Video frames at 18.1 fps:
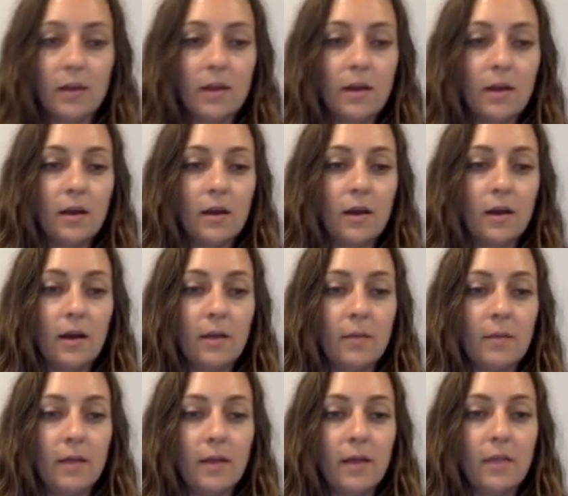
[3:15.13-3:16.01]

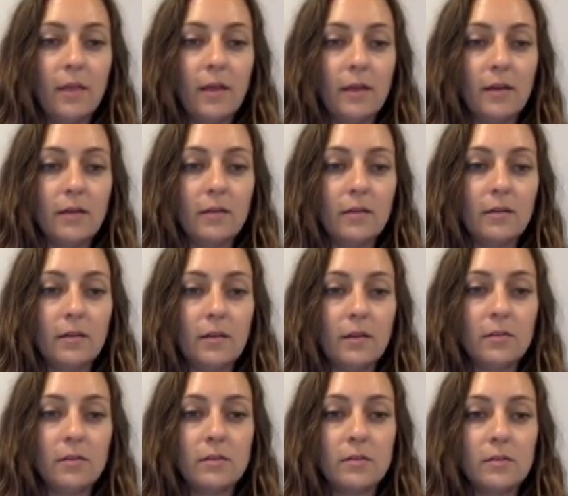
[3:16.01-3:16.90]
And then
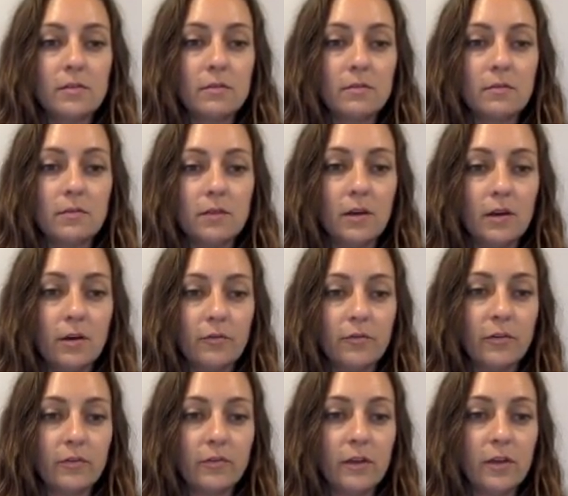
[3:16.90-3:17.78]
there's,
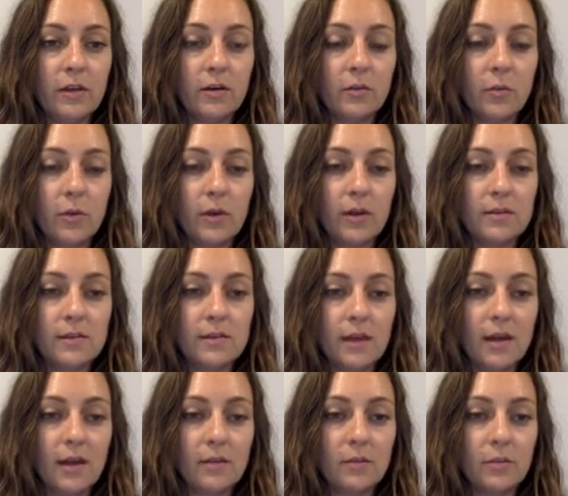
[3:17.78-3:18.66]
15 or 20
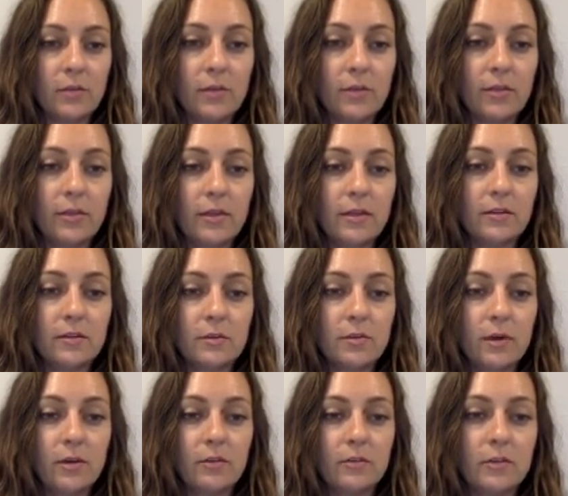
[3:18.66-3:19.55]
slides with these
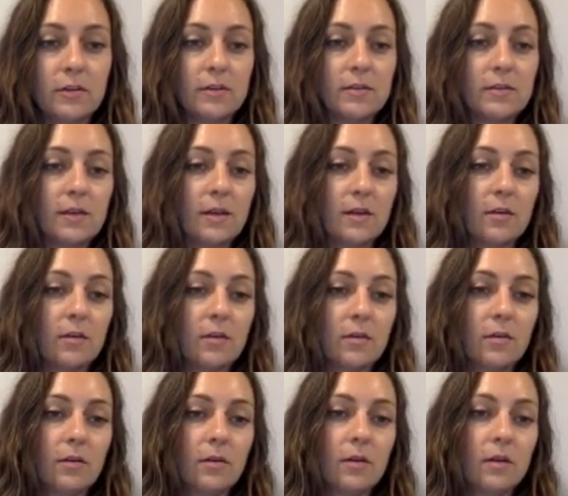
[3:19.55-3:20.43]
questions that
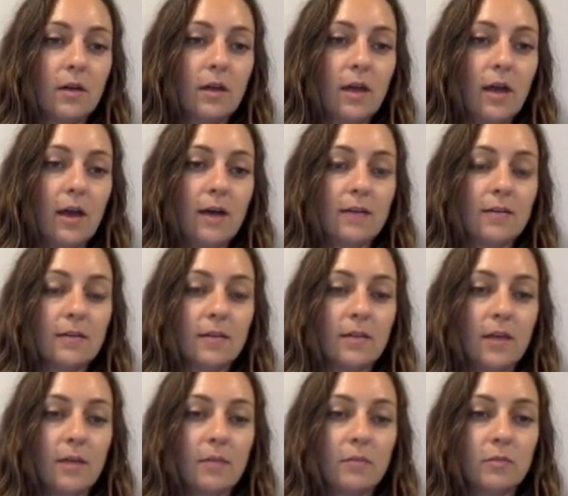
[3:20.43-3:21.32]
ask
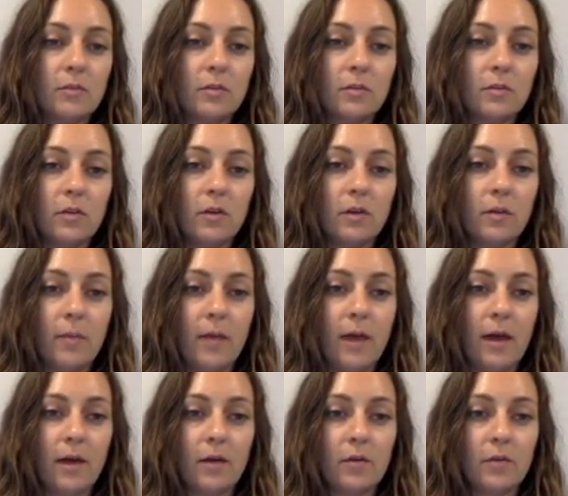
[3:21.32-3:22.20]
them to look
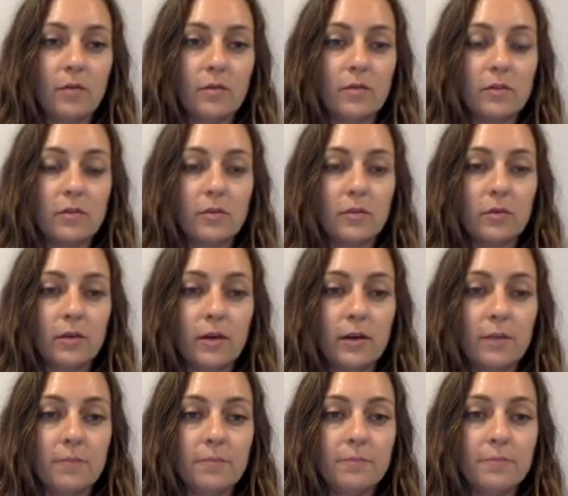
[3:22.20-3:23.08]
back over the school
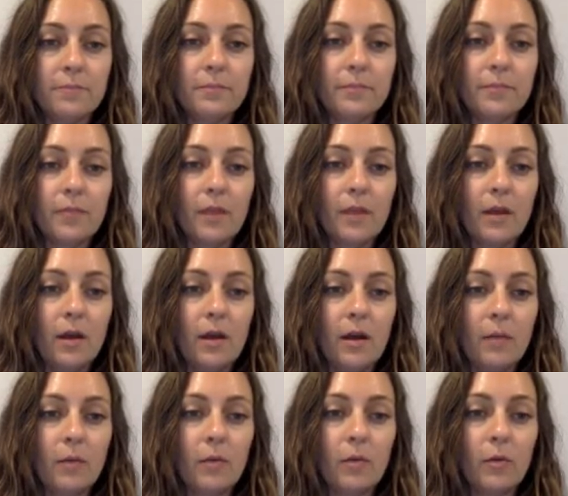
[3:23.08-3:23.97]
year,
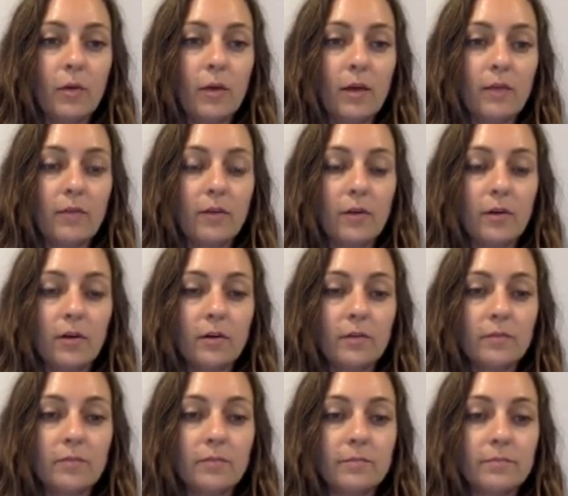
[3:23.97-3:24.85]
or
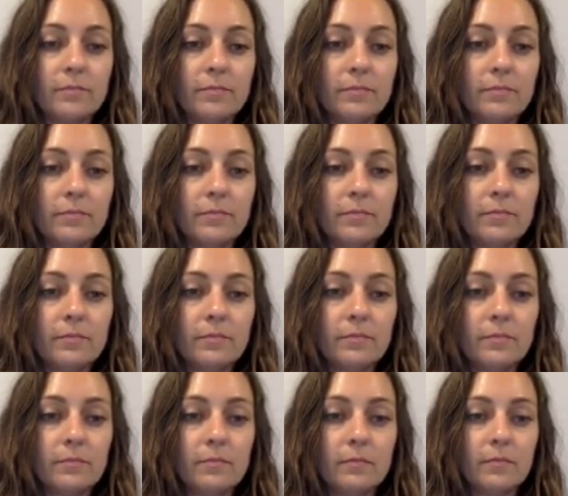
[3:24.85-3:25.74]
whatever
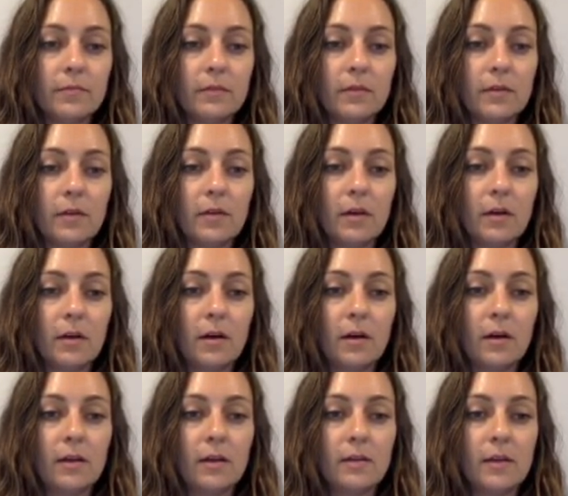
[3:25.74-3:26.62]

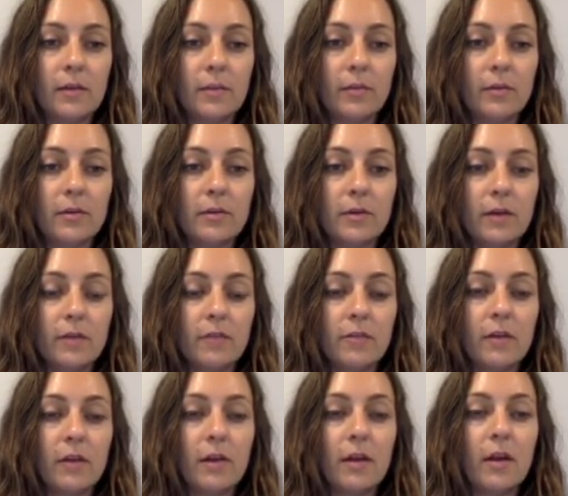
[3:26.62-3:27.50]
example you give.
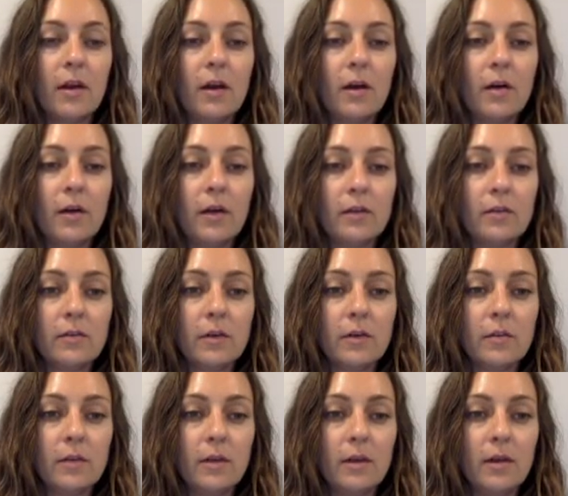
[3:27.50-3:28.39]
Okay, so
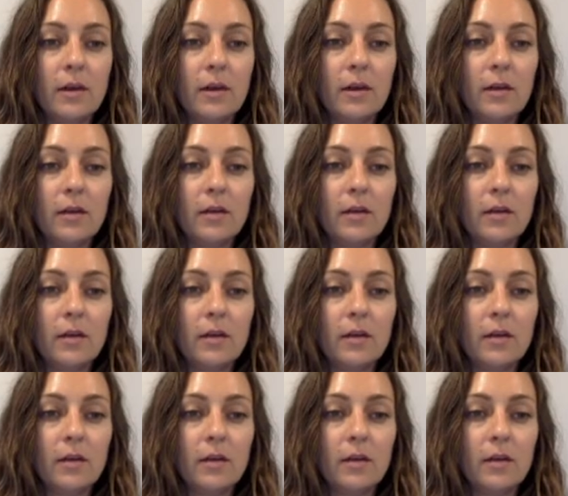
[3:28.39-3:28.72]
I'm going to